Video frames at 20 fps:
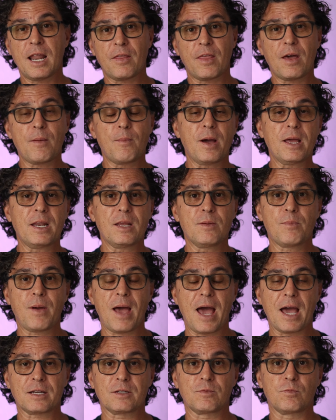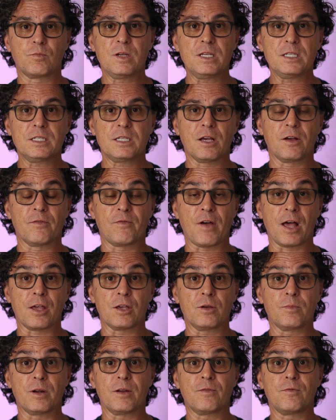Now that might impact resale
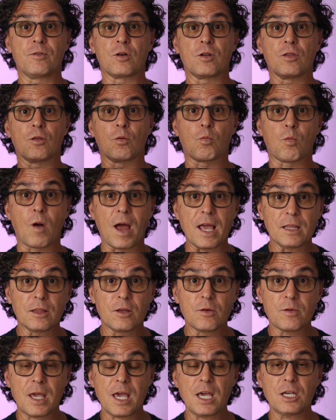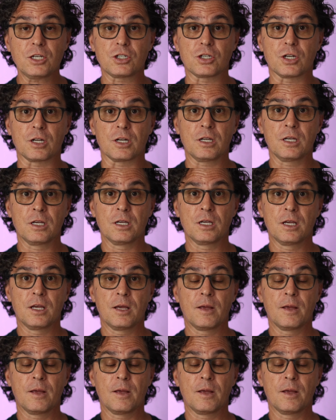value, but if you're in the right location,